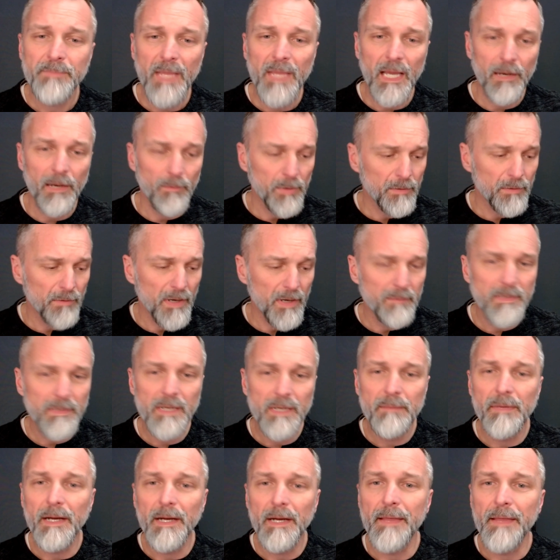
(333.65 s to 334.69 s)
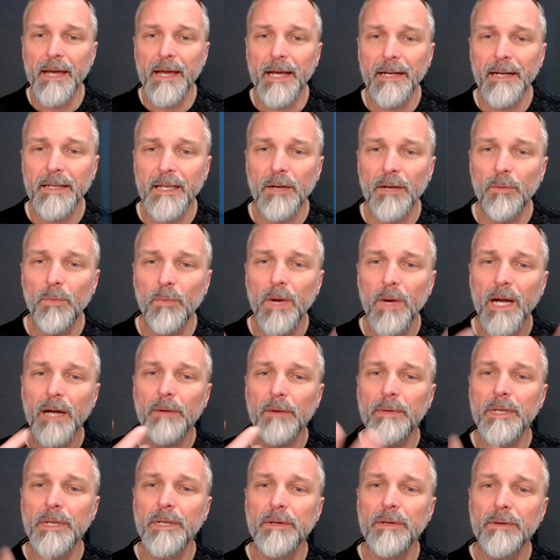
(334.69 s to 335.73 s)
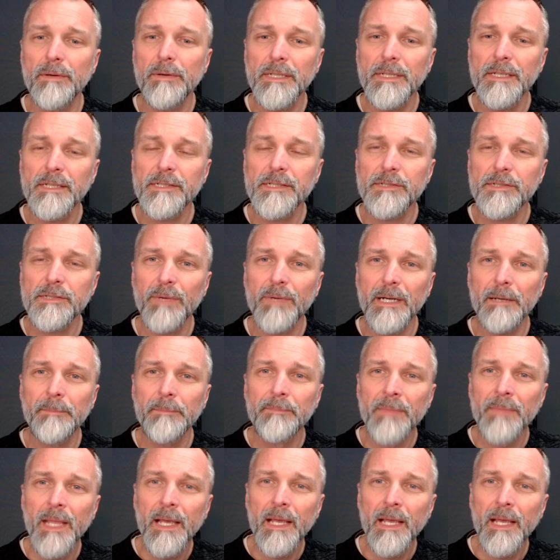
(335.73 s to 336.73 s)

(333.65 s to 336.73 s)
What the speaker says: And what do I mean by that? Again, why are we doing this? Well,